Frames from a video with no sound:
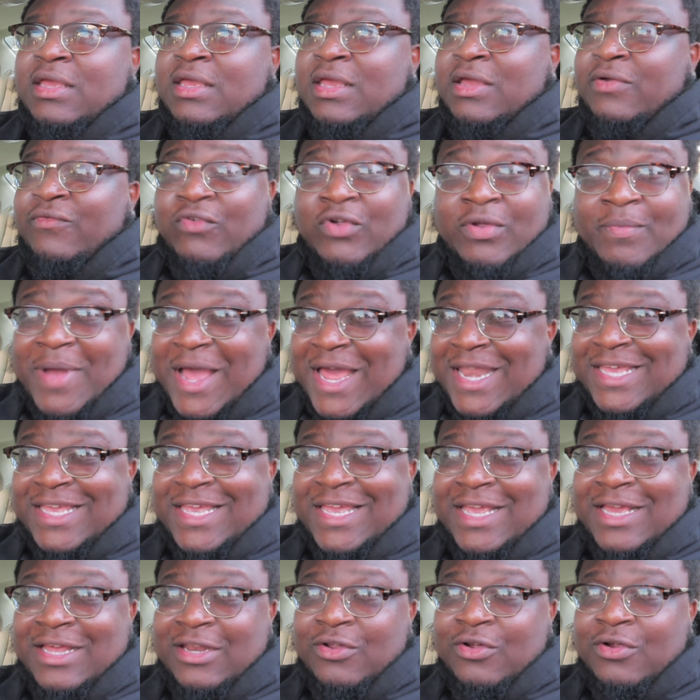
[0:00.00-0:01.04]
everybody
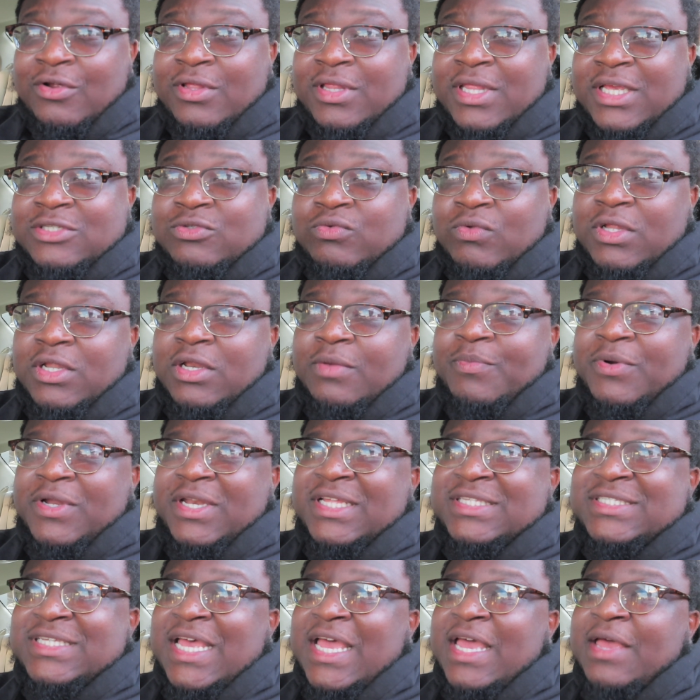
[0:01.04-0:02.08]
can't learn that's willing to put
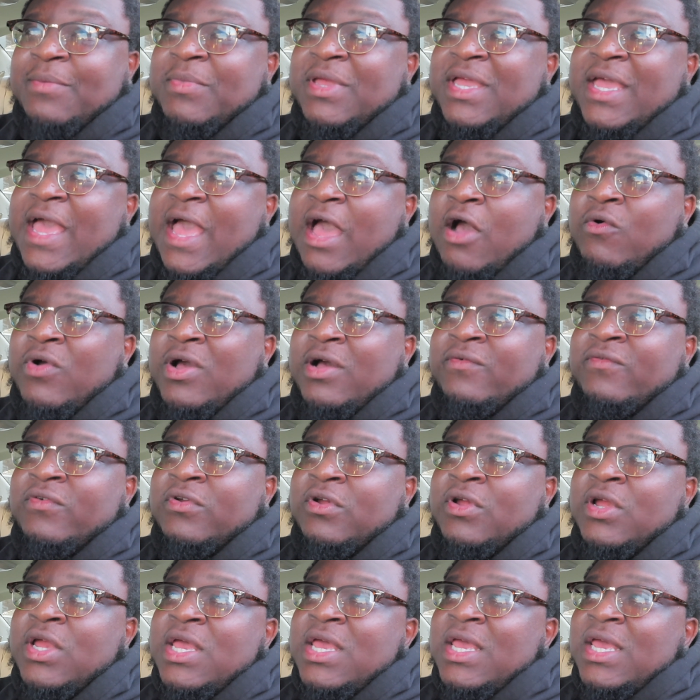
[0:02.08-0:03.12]
the time in
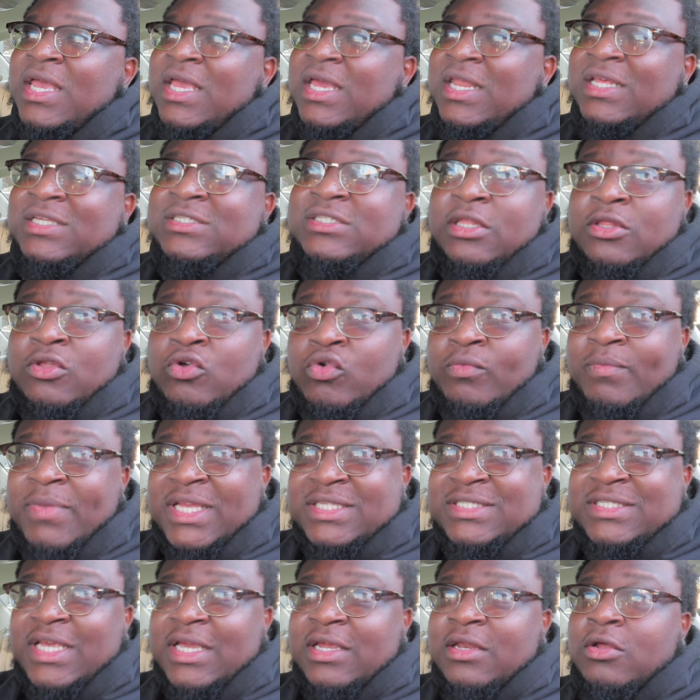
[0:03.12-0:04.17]
however it is a little
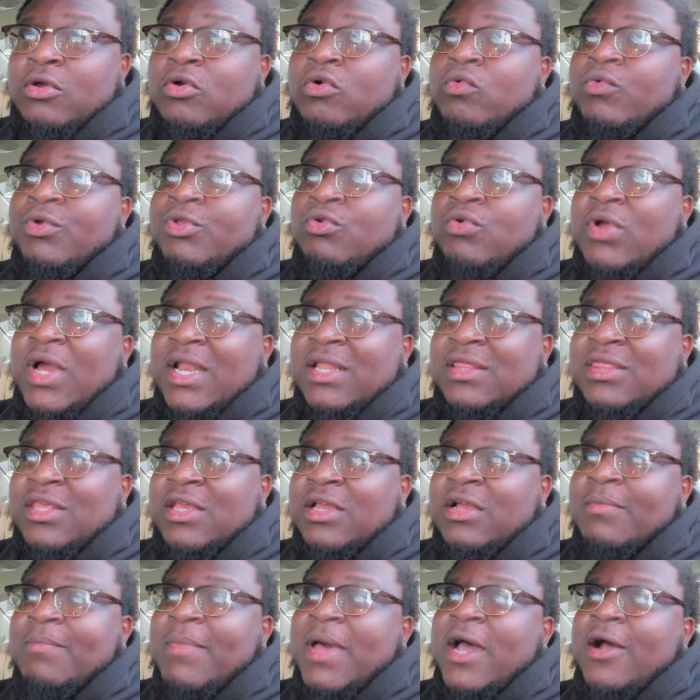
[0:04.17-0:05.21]
bit technical when you got to
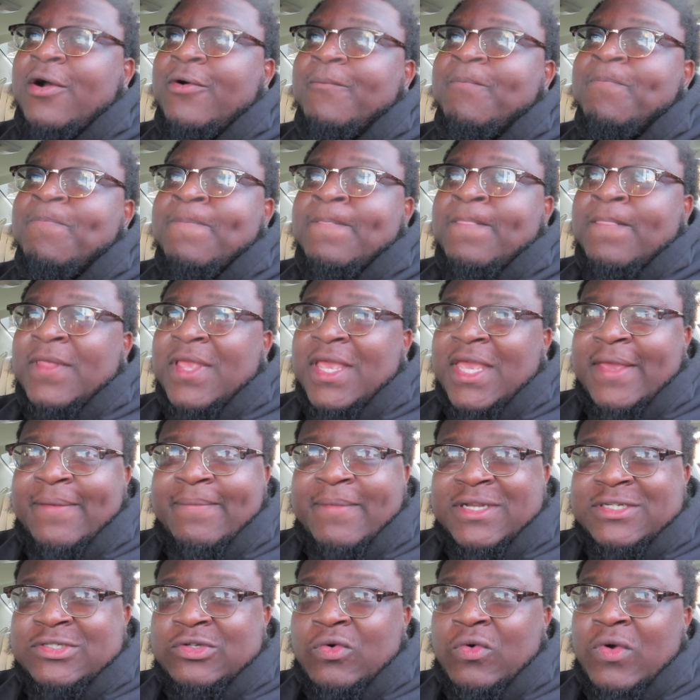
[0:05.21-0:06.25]
think about
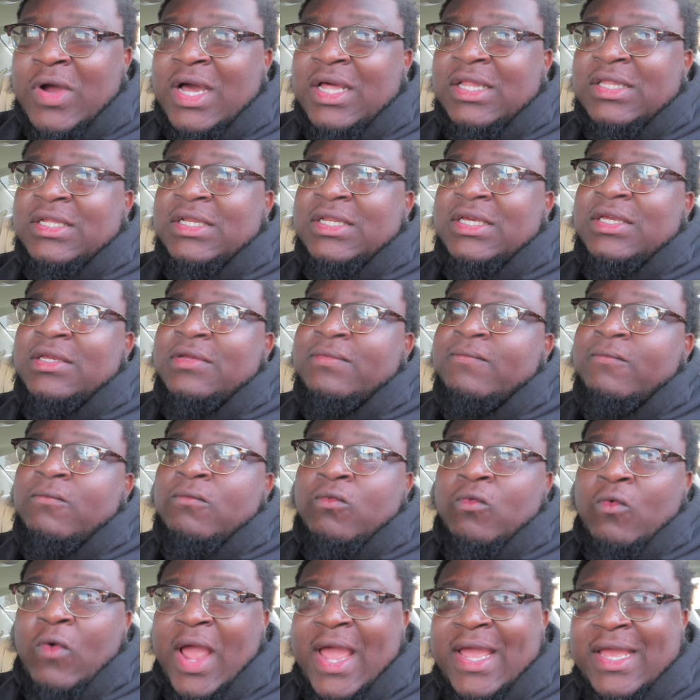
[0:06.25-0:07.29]
image quality
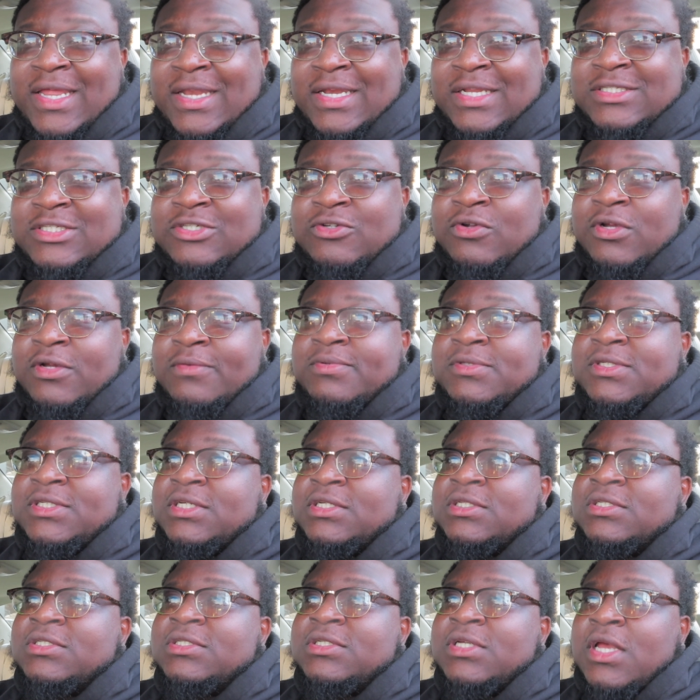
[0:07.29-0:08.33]
writing
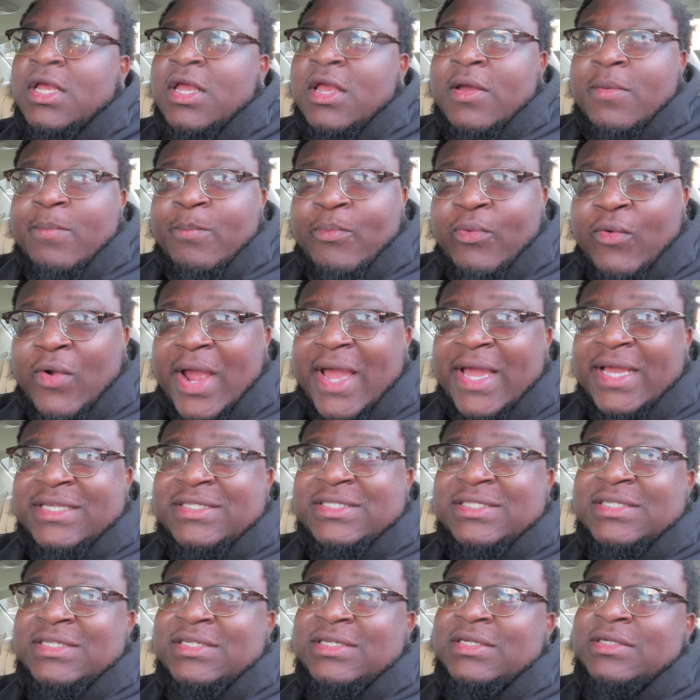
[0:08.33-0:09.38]
descriptions
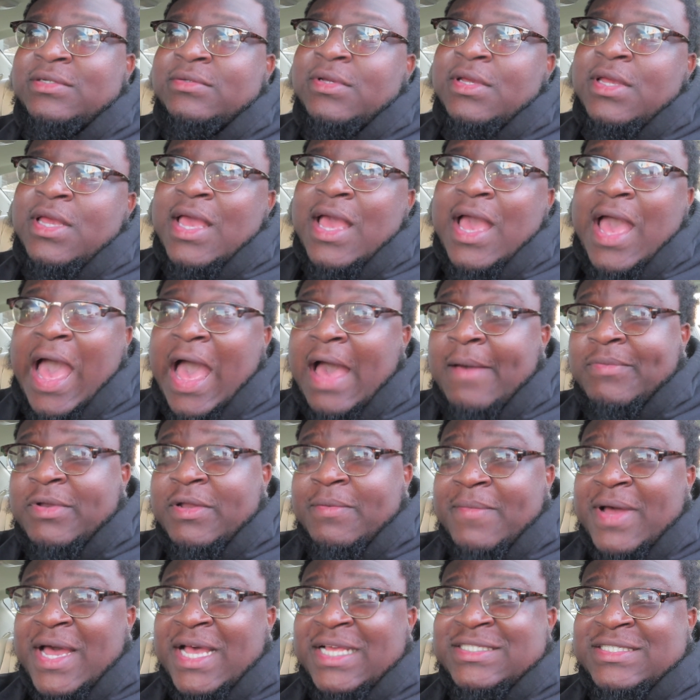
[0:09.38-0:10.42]
pricing,
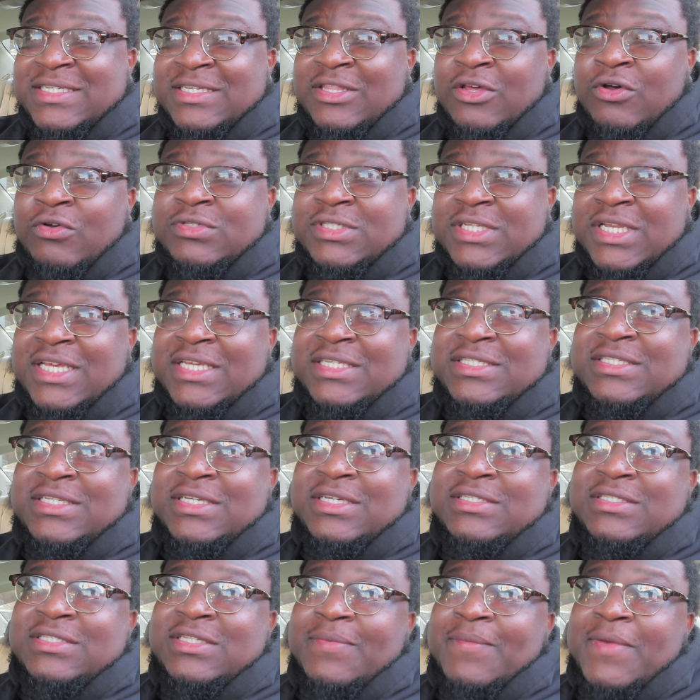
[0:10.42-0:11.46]
optimizing those
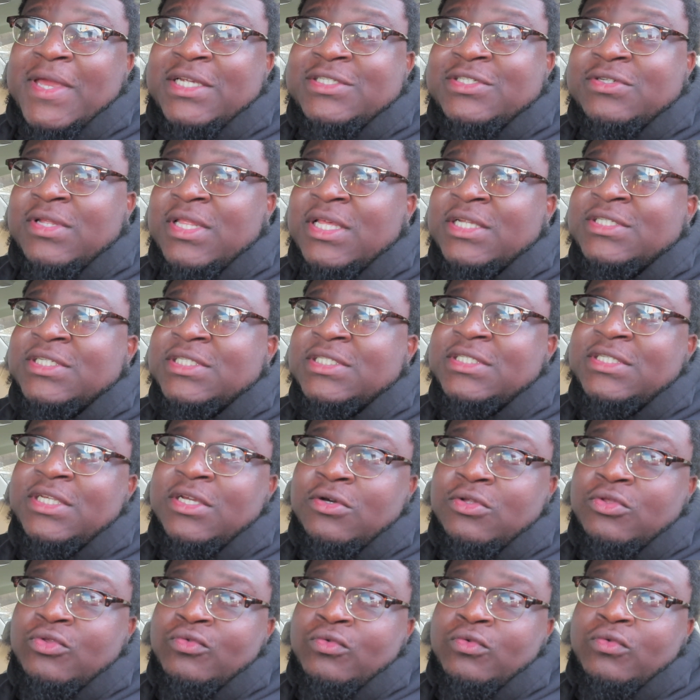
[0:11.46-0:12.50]
listings to make sure that your
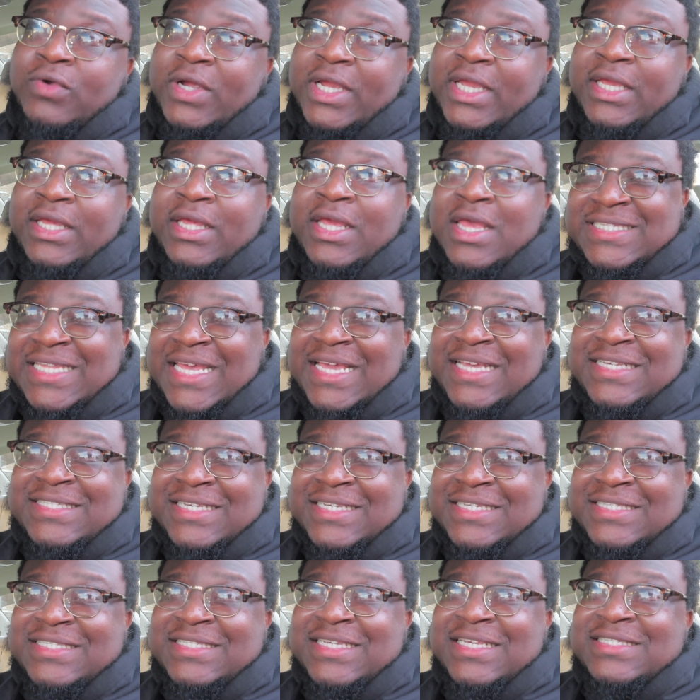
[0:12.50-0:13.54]
sell through rate stays
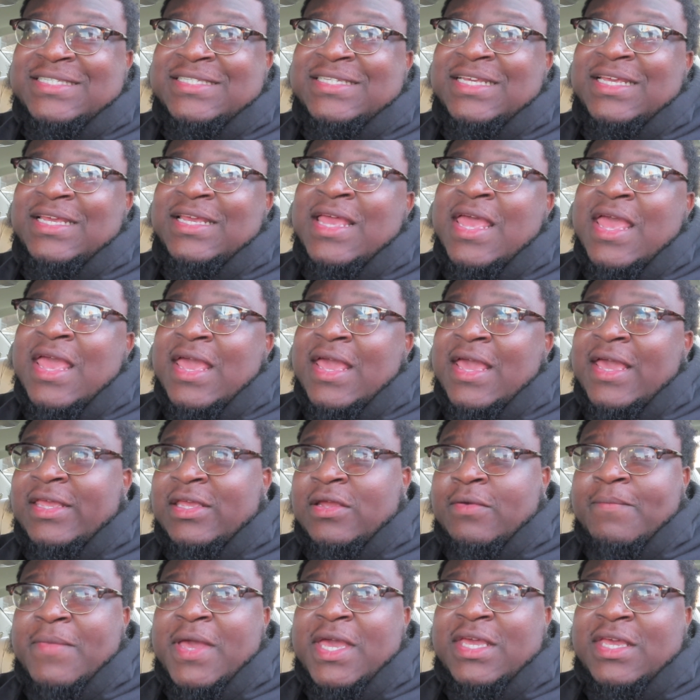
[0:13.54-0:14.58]
consistent and
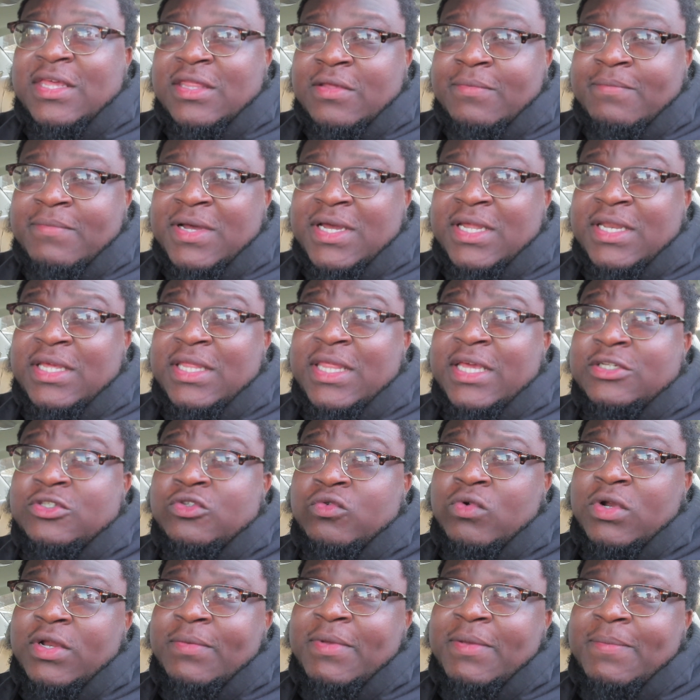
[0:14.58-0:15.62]
you're making the money that
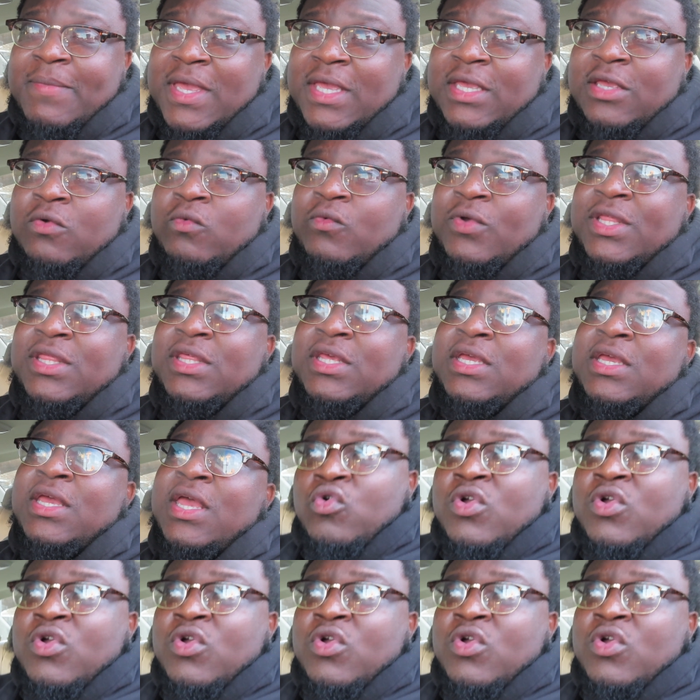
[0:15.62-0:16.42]
you want to be making with it.